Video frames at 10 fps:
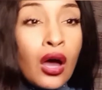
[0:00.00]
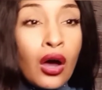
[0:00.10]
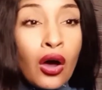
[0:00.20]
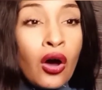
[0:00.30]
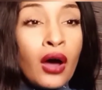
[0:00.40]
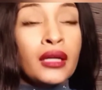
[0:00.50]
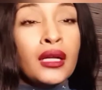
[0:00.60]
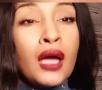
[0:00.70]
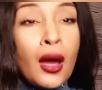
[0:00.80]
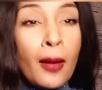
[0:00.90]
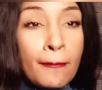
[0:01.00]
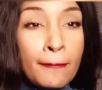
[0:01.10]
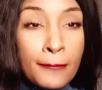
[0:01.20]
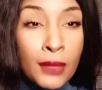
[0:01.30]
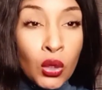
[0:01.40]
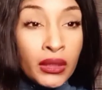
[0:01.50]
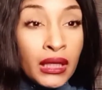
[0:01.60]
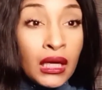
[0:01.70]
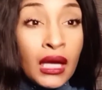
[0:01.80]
on Monique.